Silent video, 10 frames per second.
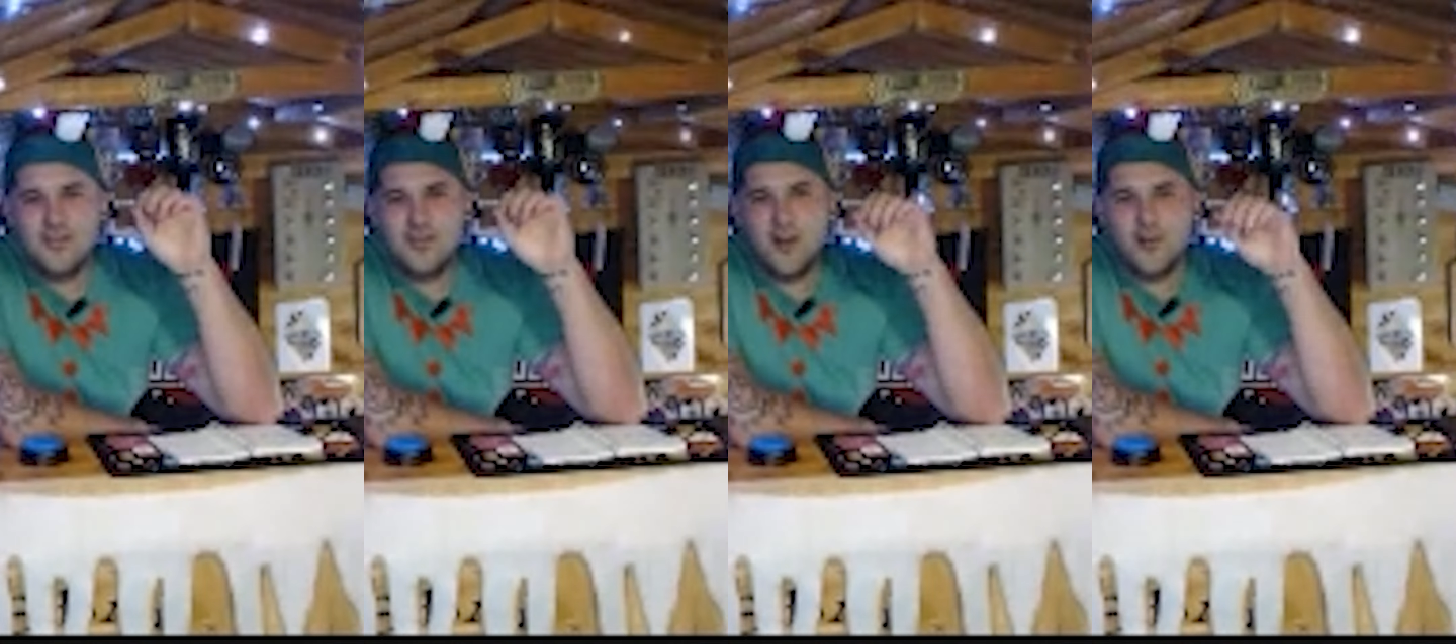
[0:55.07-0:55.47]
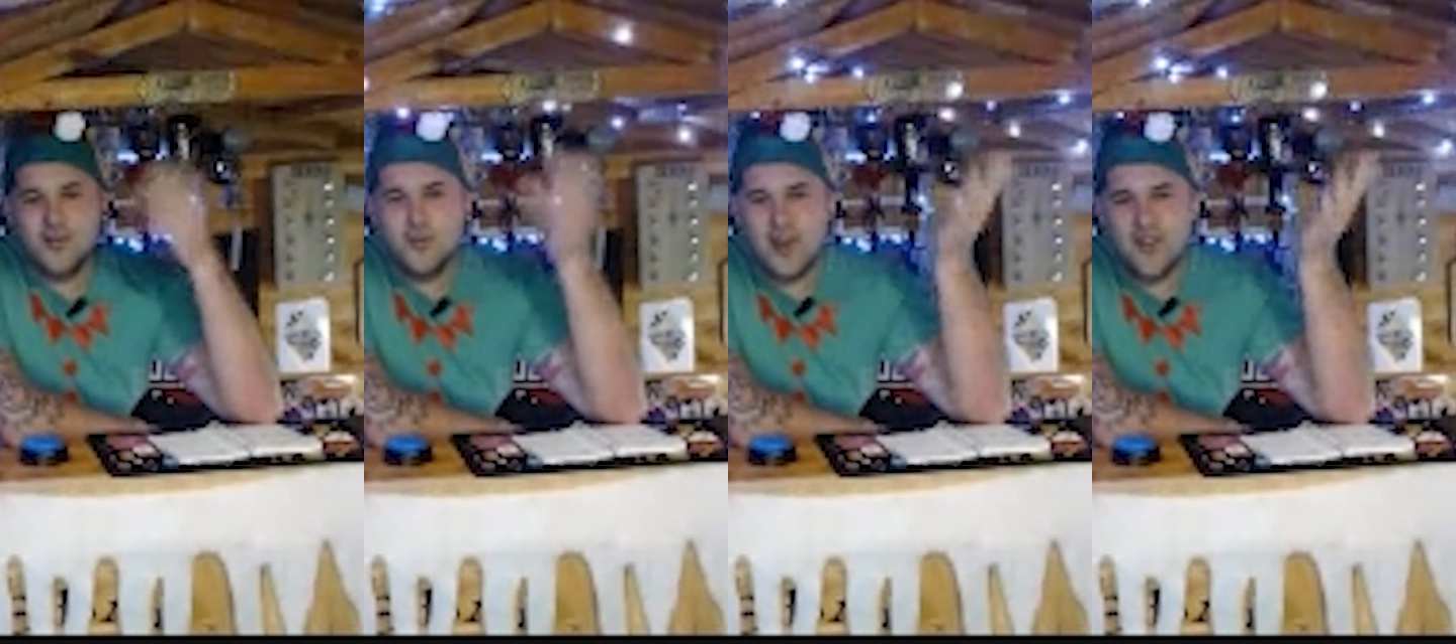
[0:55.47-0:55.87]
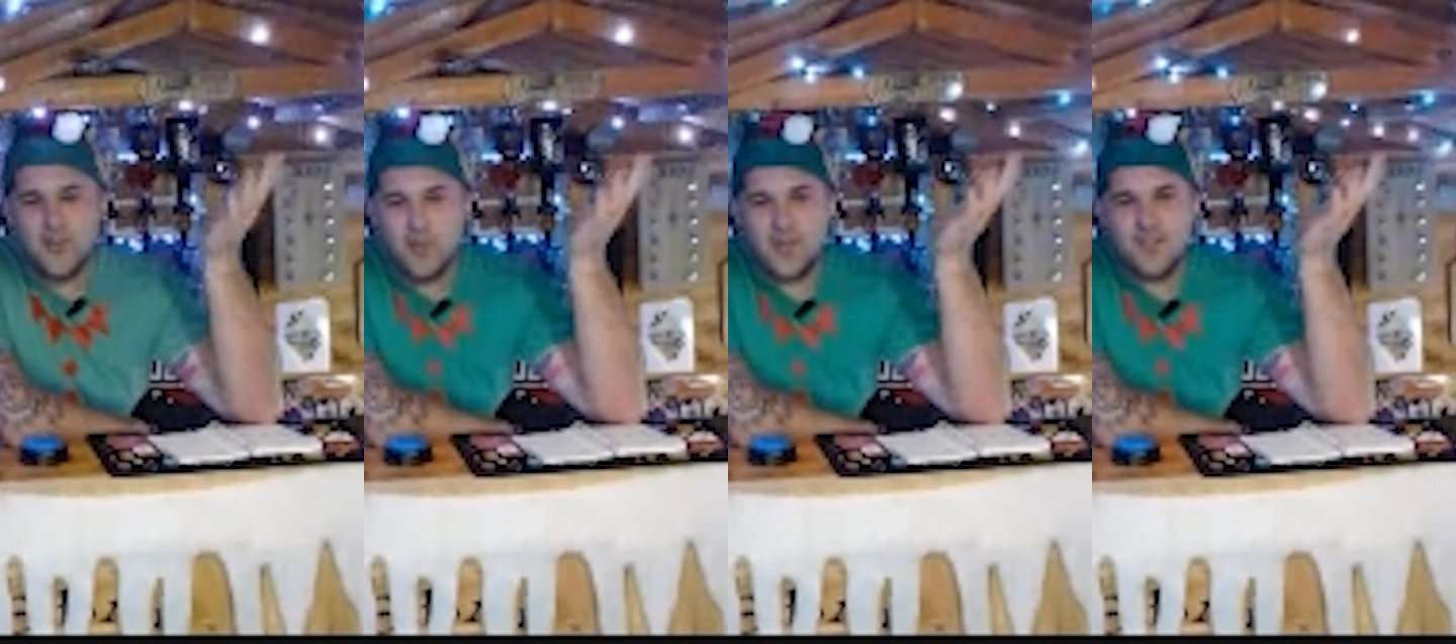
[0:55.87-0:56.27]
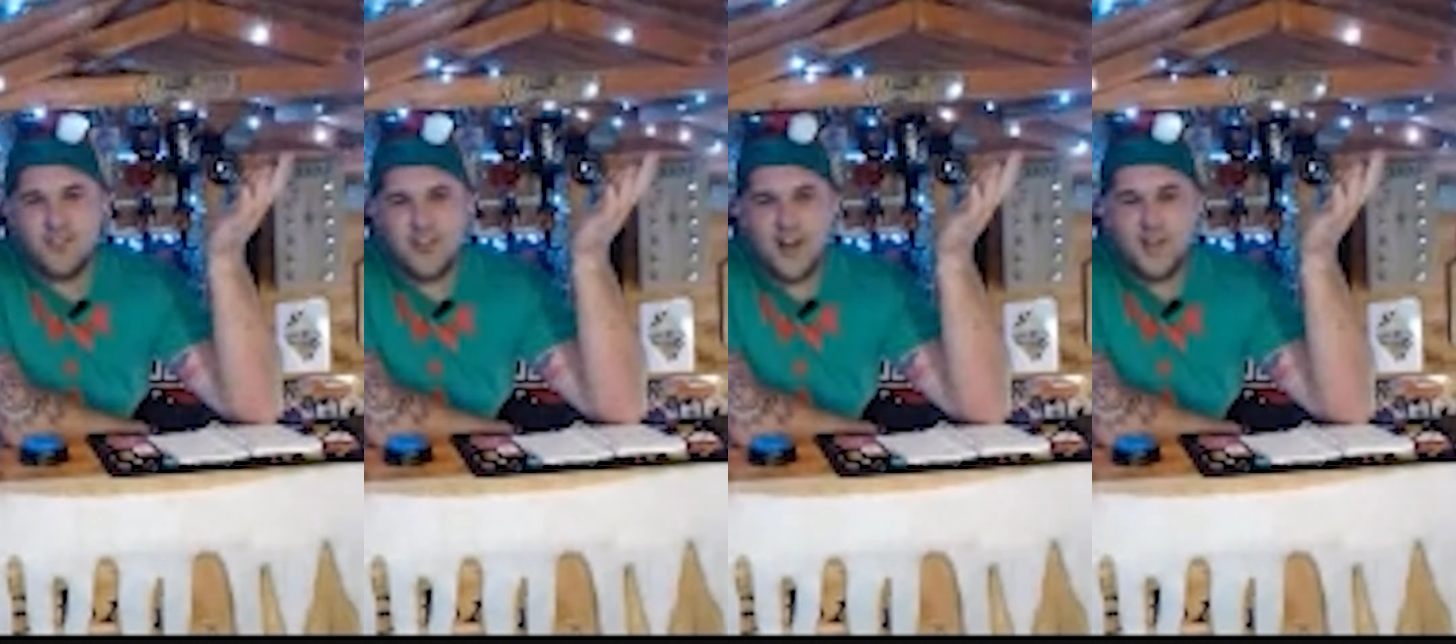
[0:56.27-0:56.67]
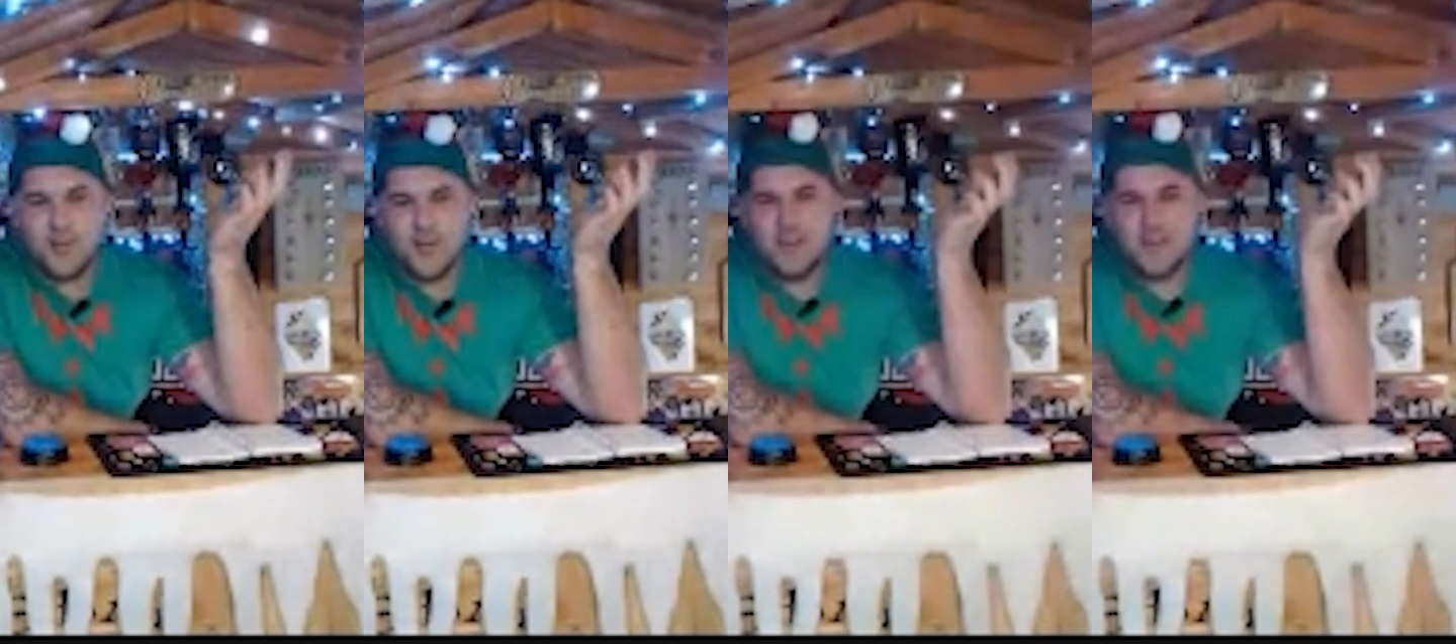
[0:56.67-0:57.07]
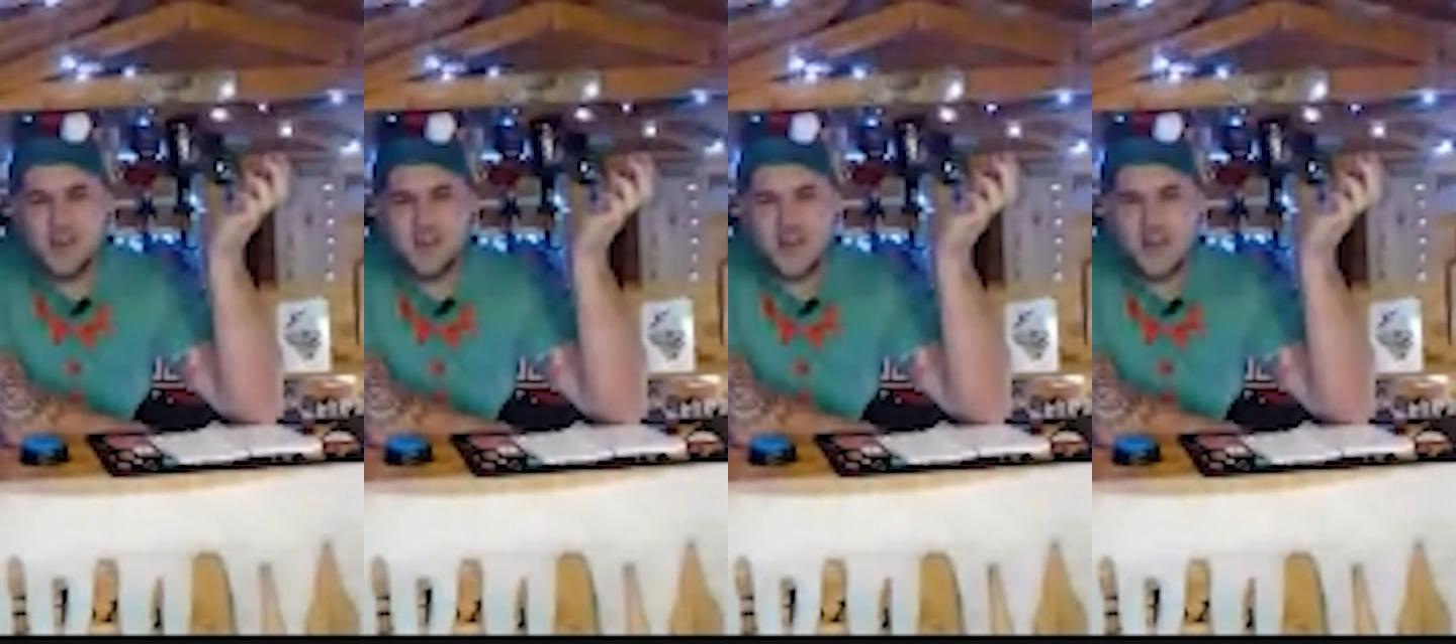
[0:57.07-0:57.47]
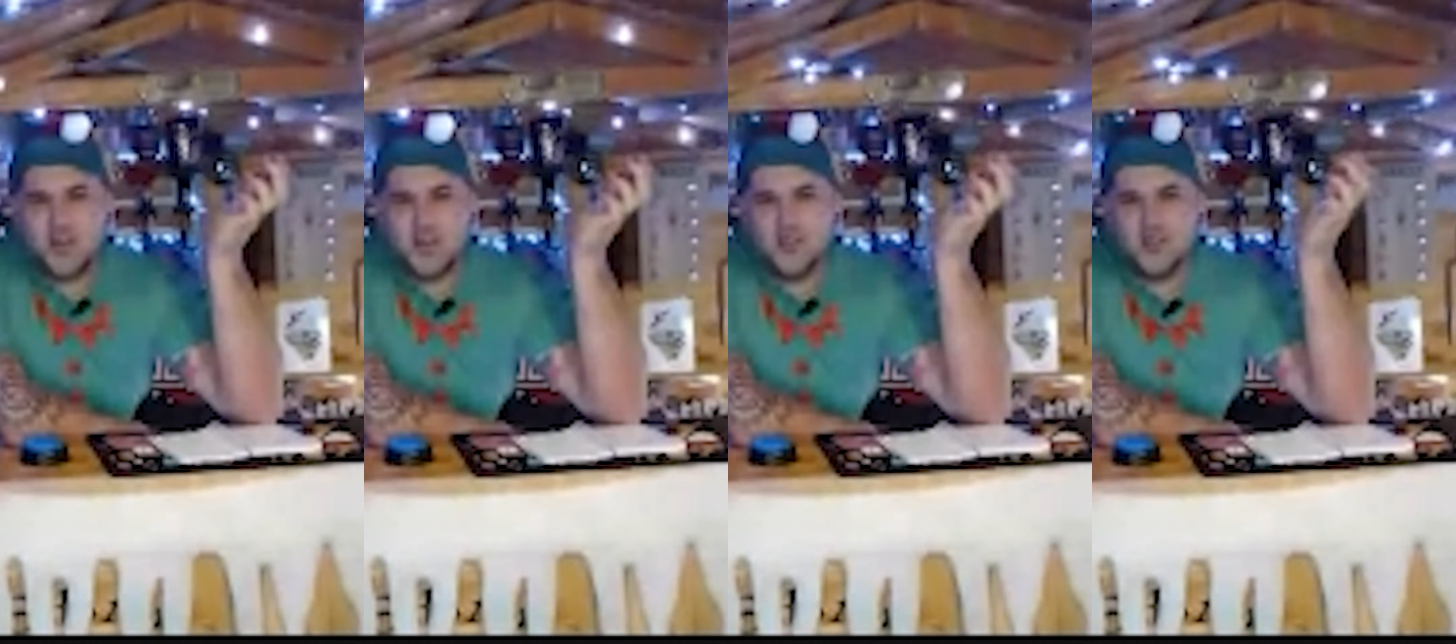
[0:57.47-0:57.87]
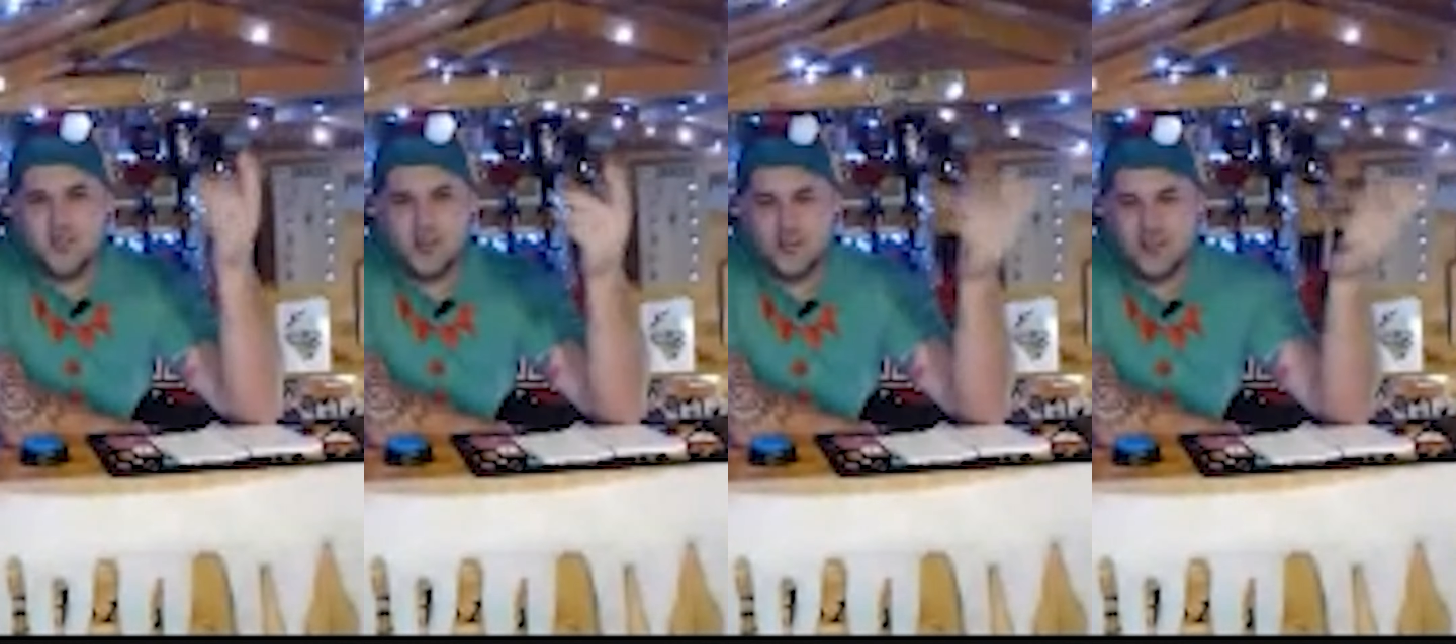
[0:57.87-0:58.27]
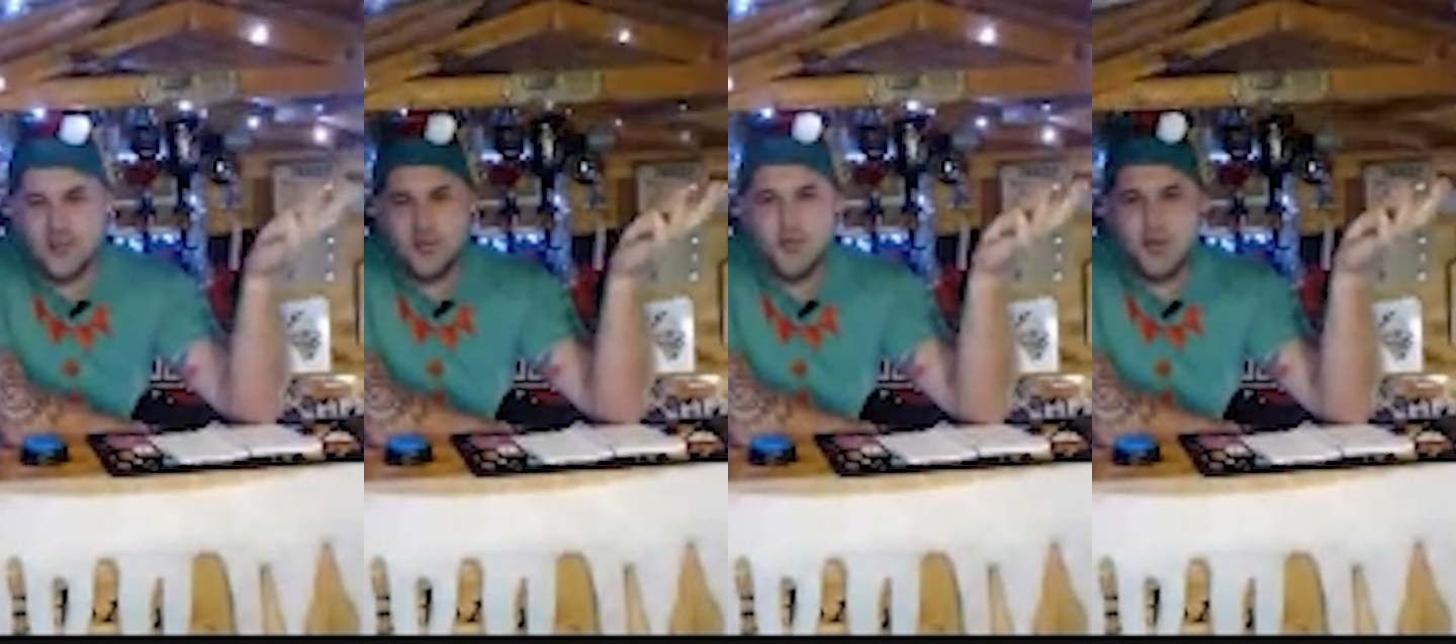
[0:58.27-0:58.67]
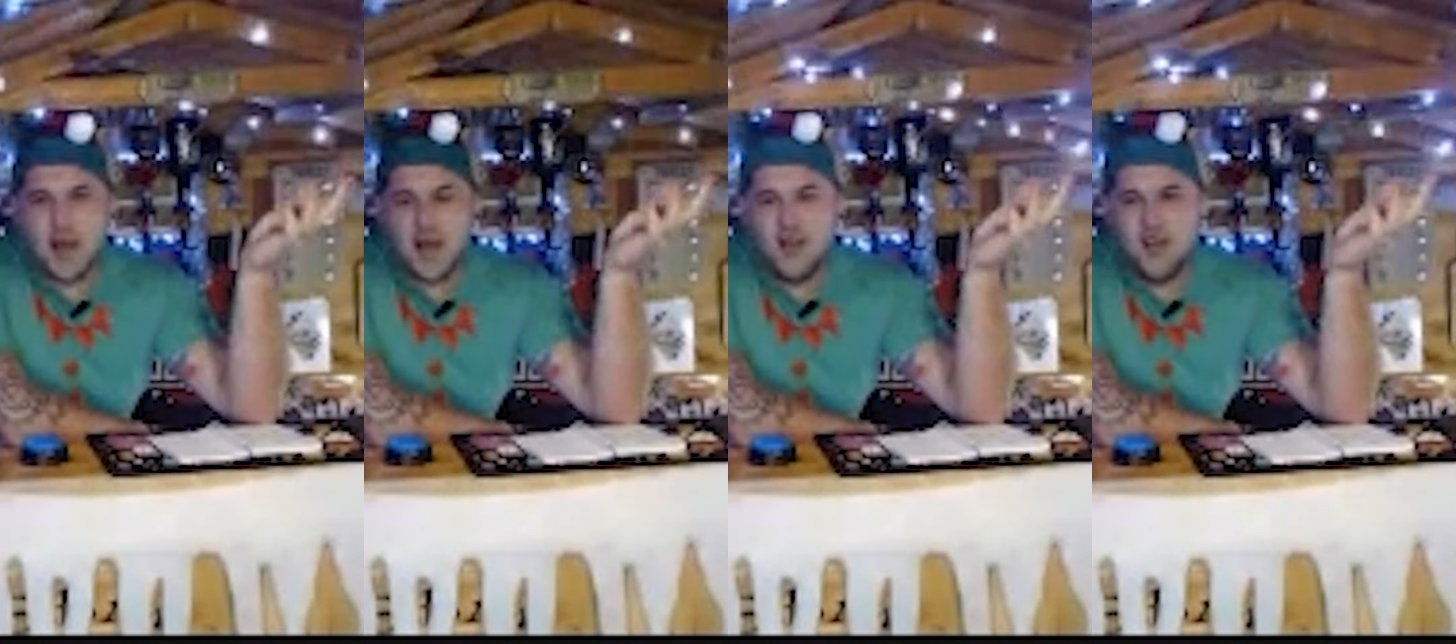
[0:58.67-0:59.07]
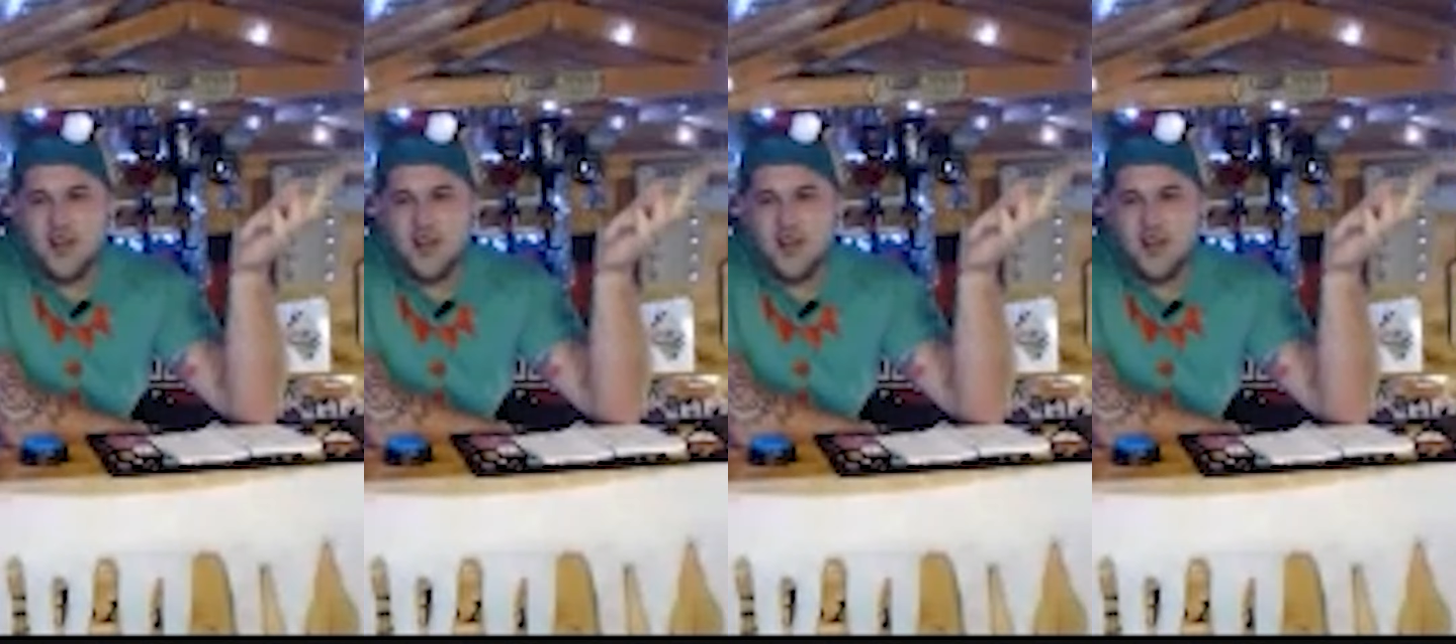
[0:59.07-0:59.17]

So obviously, we had the big Shiny Brewery day down at Pinsent's, which you and Pat,